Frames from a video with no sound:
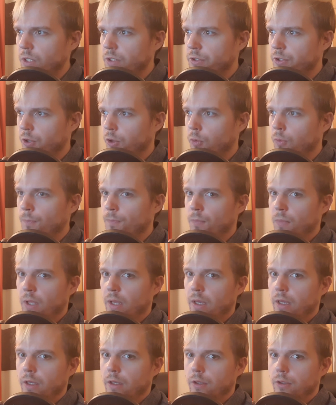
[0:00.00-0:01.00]
So
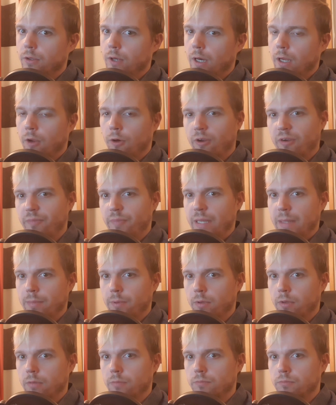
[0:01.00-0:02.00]
a lot of
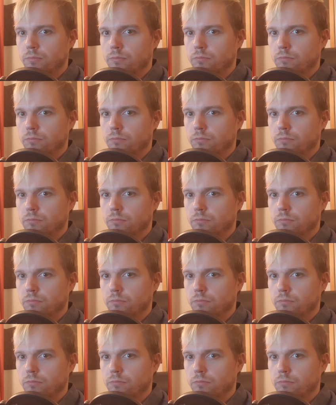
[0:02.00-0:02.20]
people,